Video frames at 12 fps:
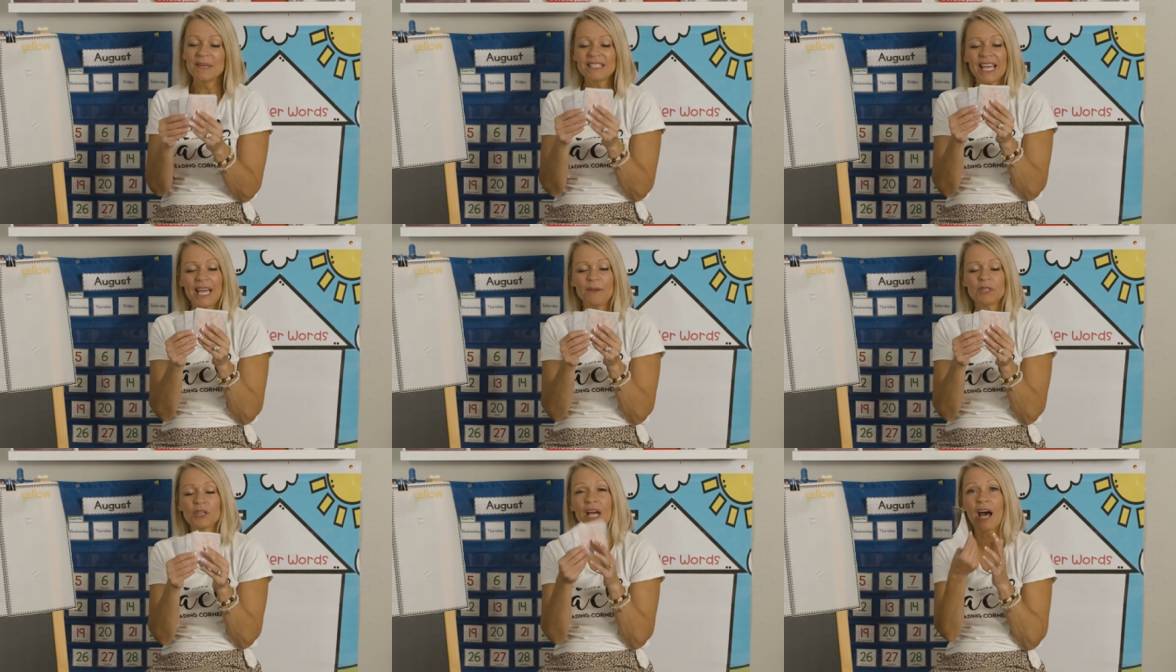Miss
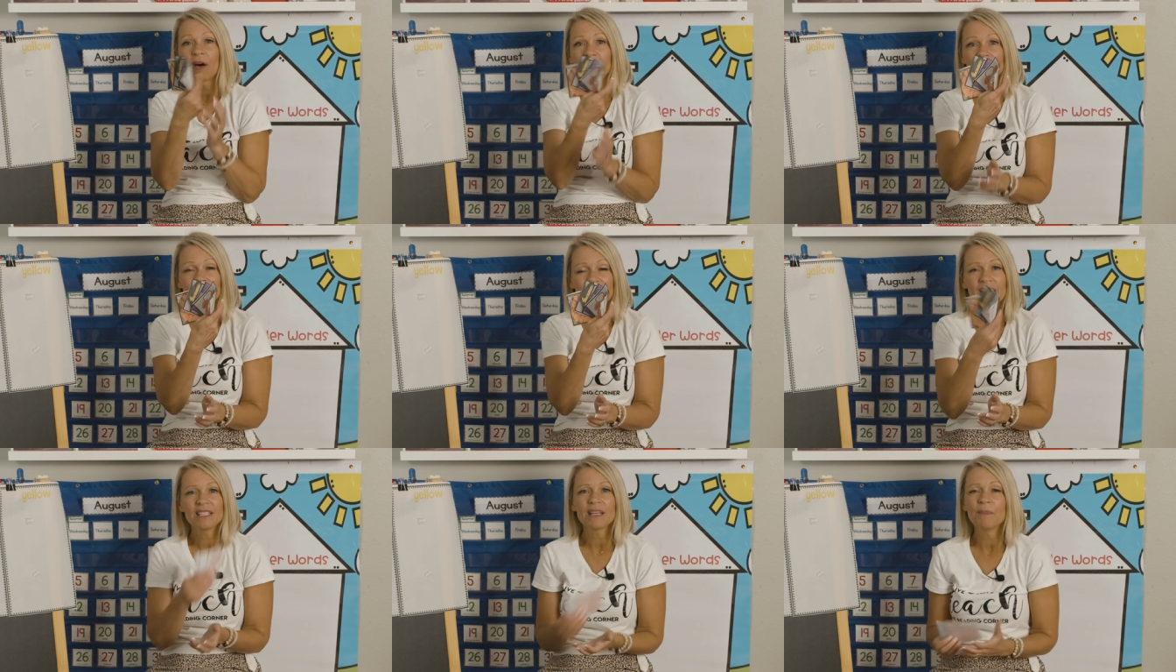Kate took out
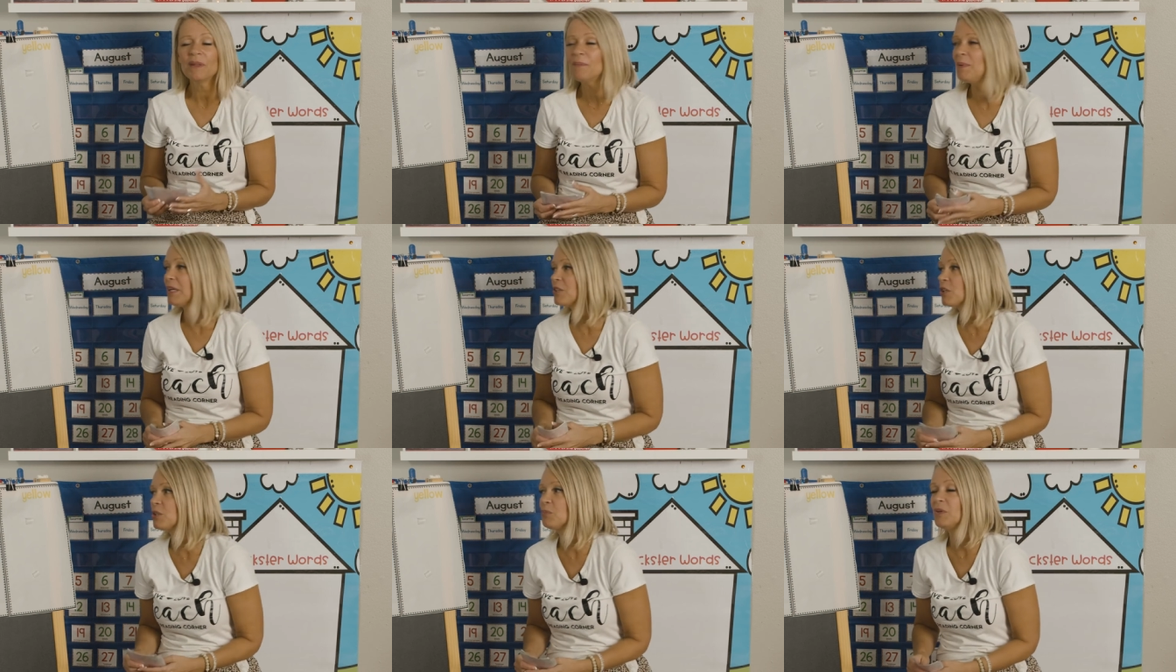some of the
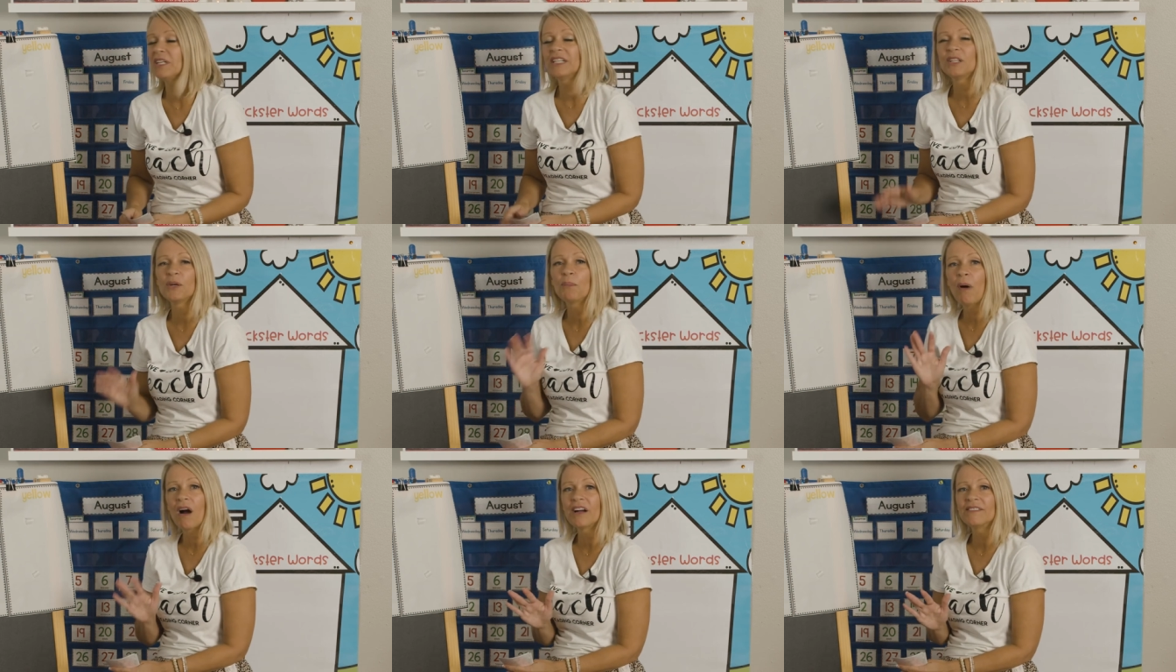pictures and we're gonna do
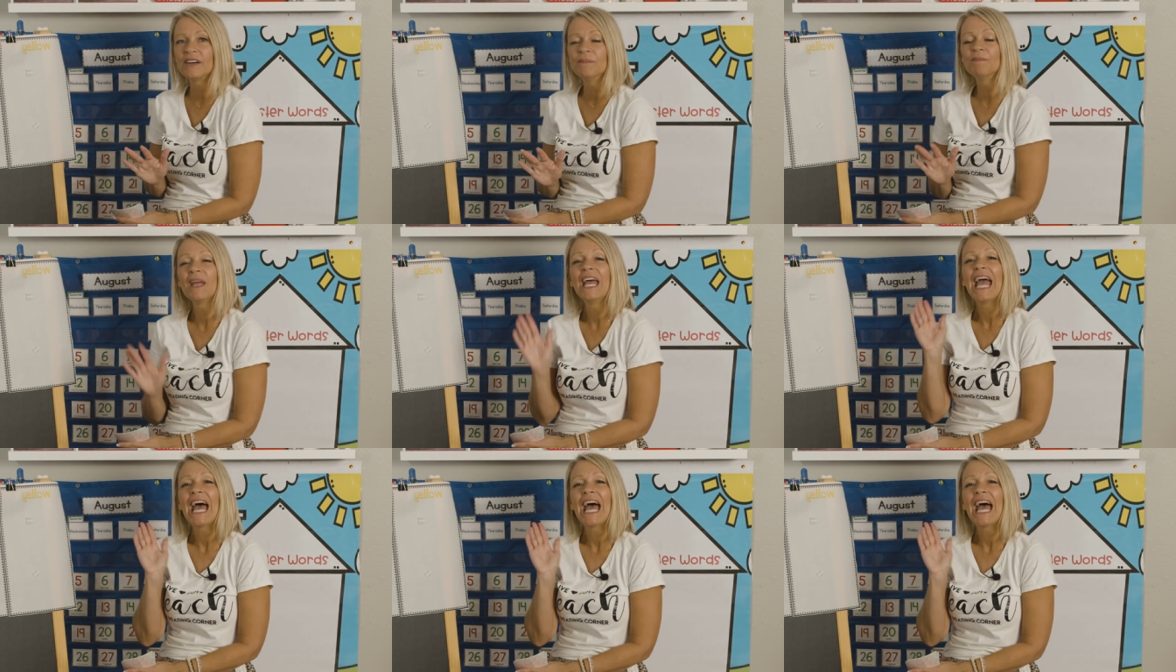part of them